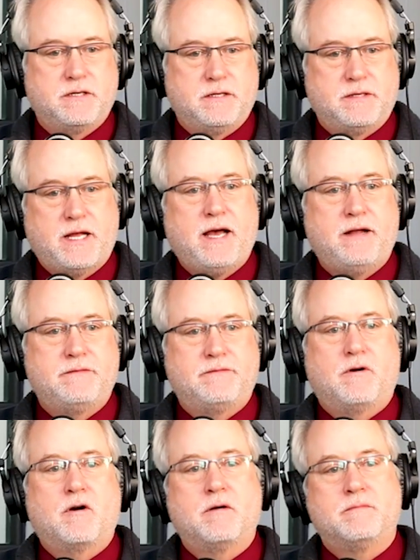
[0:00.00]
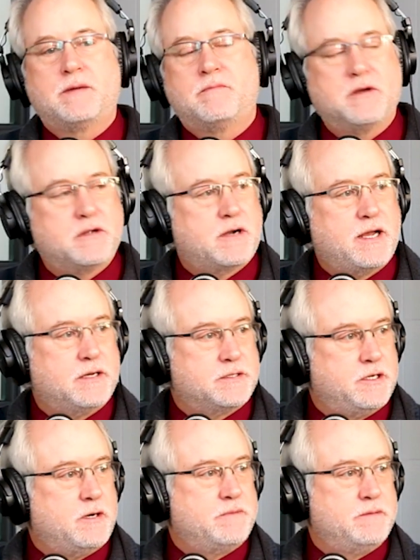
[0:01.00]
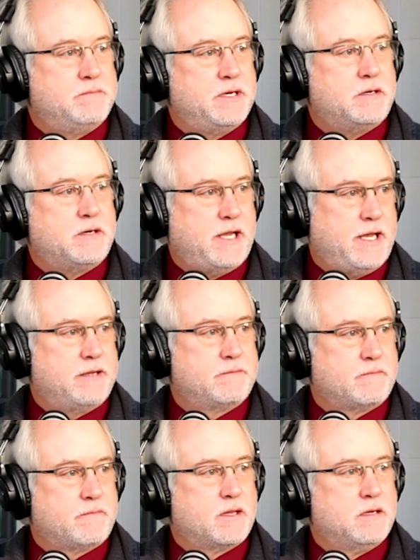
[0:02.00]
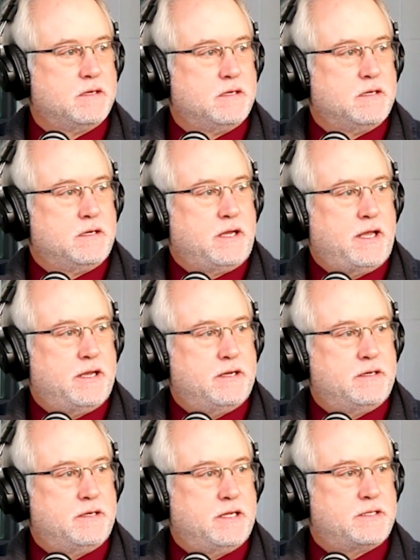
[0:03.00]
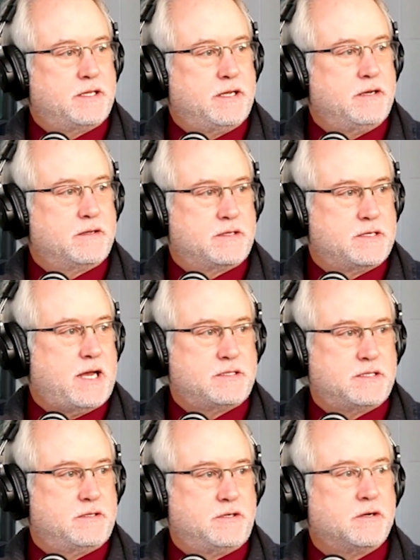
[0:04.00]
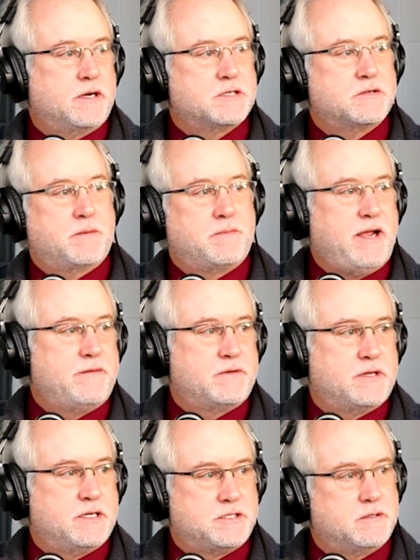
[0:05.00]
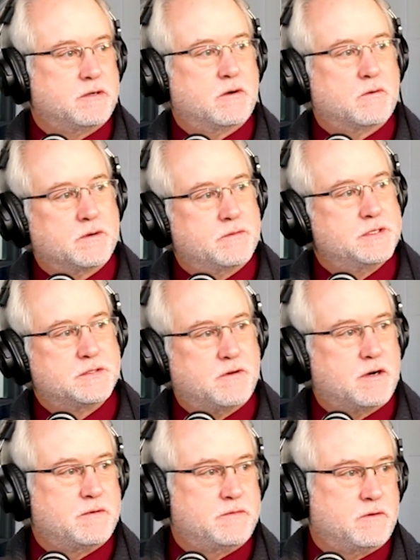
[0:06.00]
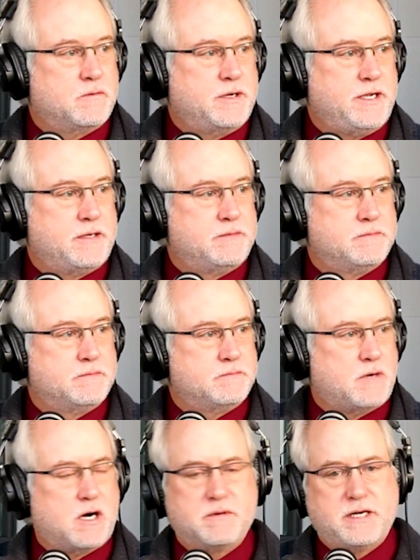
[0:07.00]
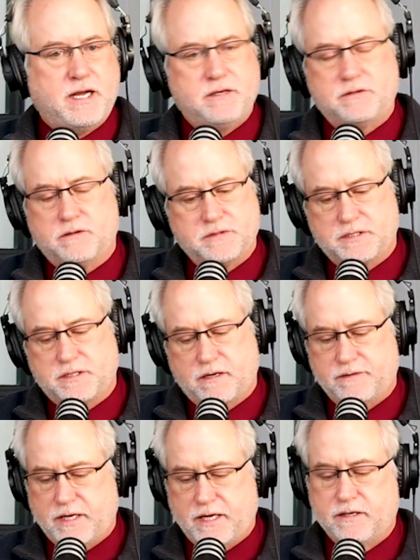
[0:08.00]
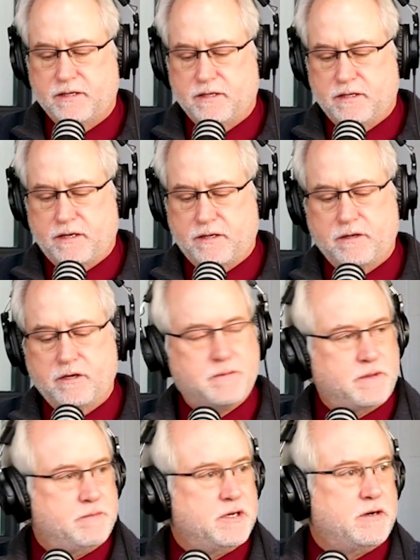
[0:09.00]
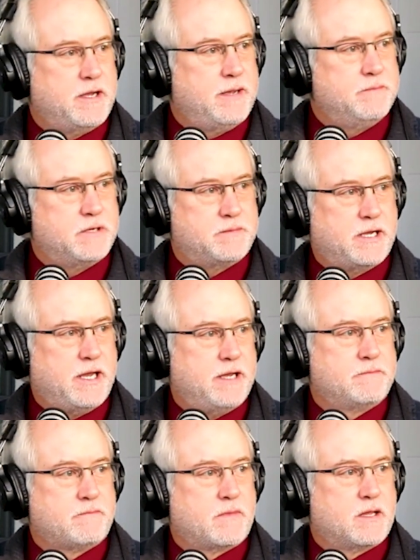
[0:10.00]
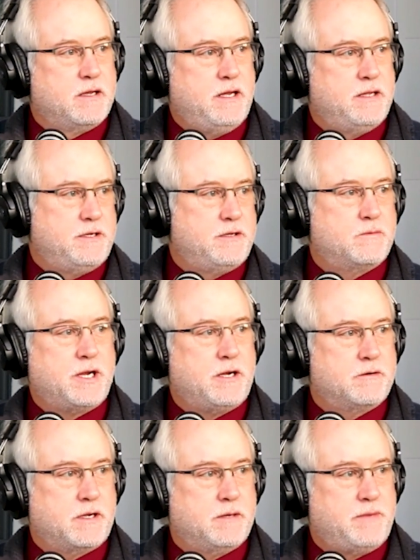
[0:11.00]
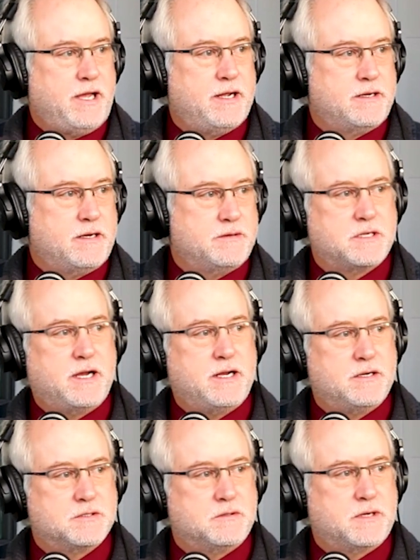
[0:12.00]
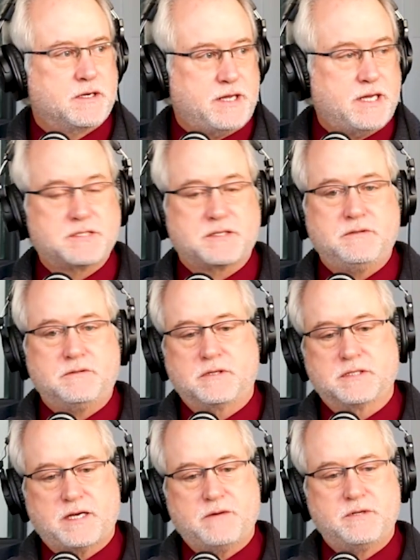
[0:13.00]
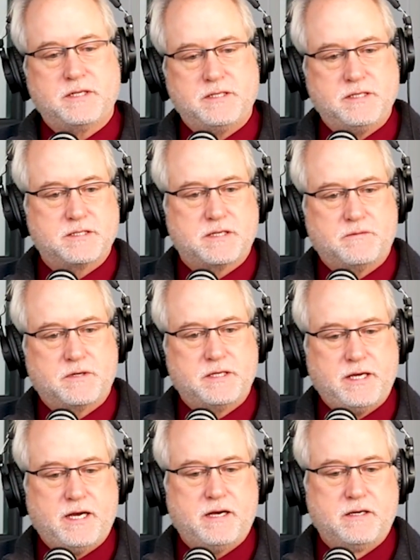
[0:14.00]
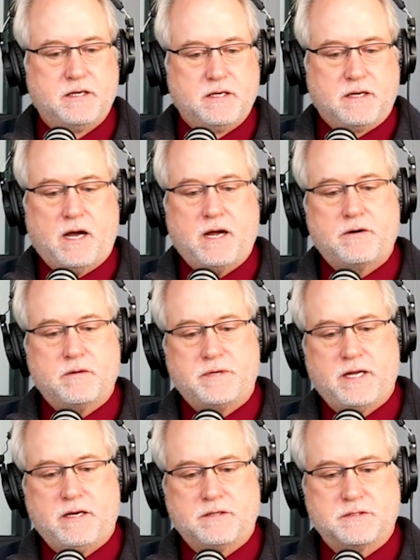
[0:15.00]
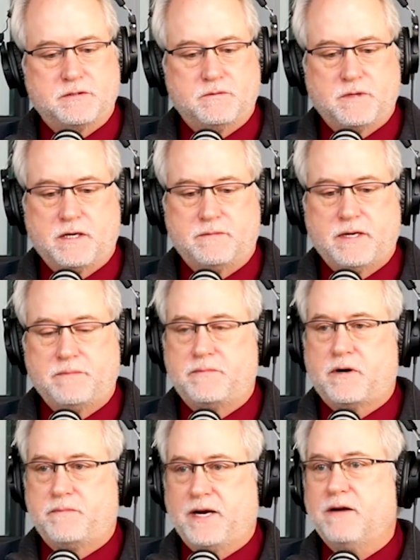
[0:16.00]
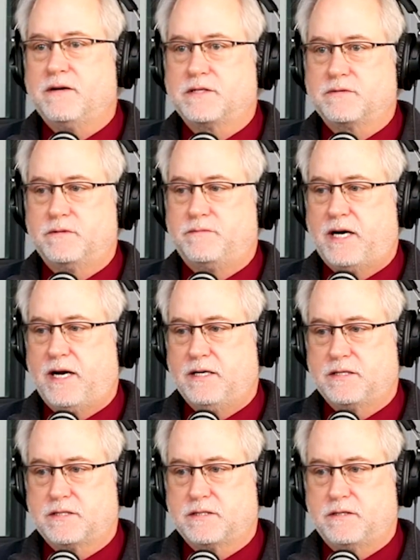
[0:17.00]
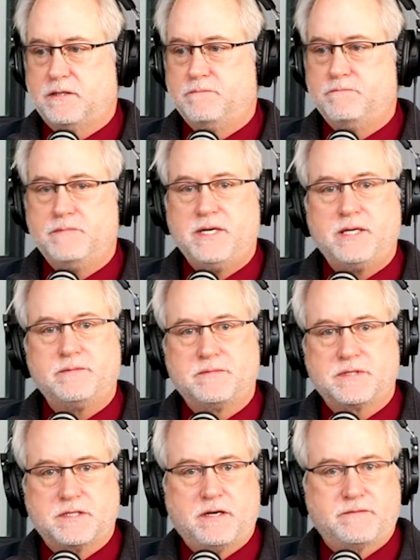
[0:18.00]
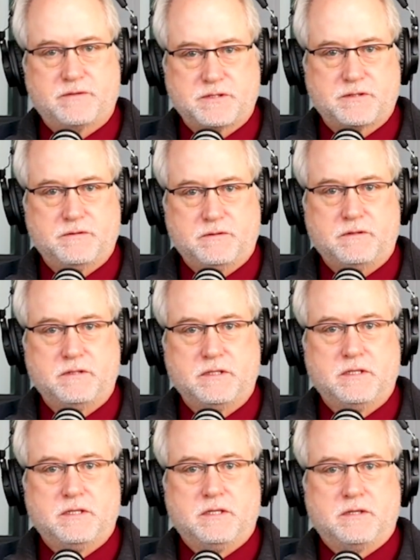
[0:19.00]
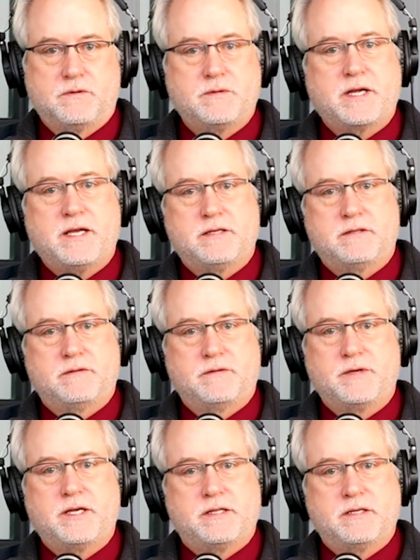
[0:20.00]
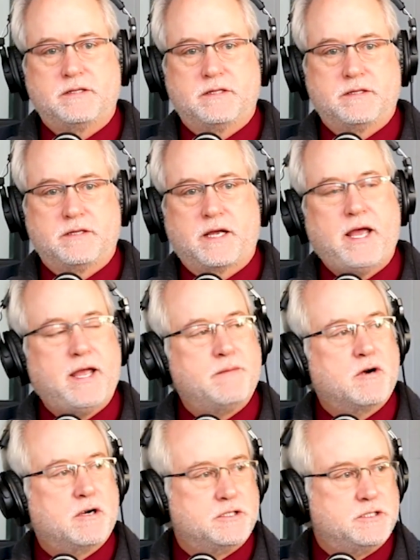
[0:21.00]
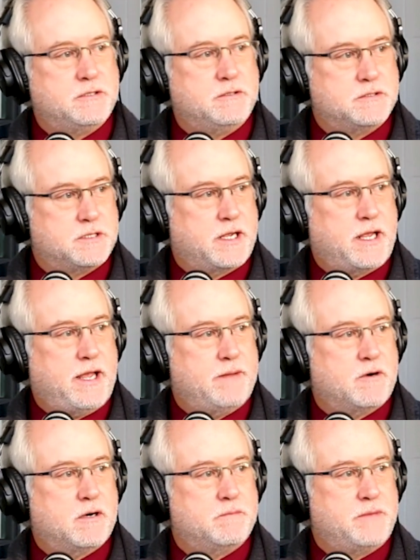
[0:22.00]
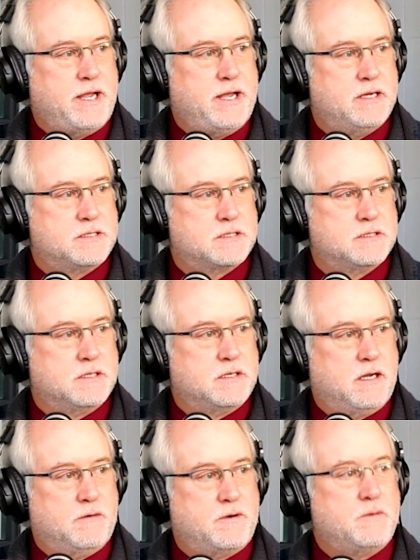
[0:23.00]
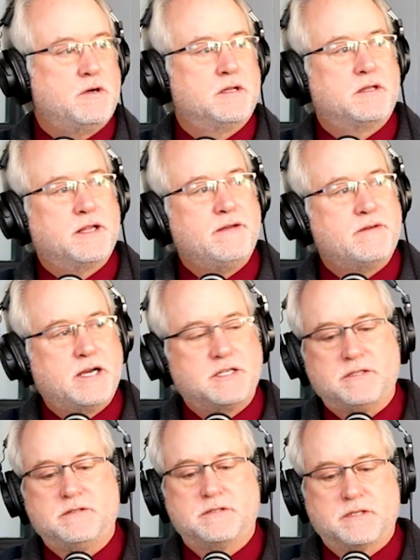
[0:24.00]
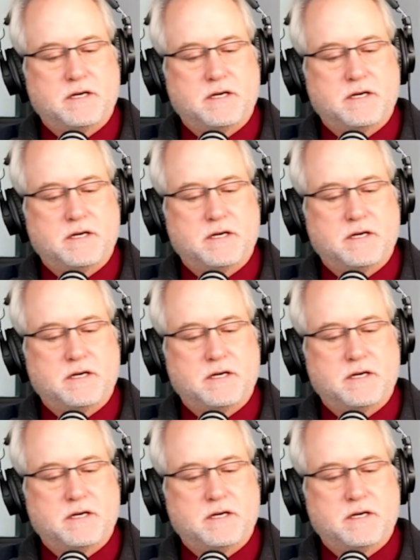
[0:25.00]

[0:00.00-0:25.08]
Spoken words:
and Dad farmed my brother and I out to help him bale hay. Mm-hmm. And at the end, Dad said, "You're going to get paid for this. You're going to work for this farmer for a week." Mom or Dad drove us there every day. "You're going to help him bale hay and put up the hay. And at the end of the week, you're going to get paid." And I was 9 years old, and I go, "That's cool," because I wanted this, I wanted that. I grew up in a household where our parents would buy us the minimum stuff for school. We get the Kmart shoes and the Kmart pants. If we wanted the Levi's shoes and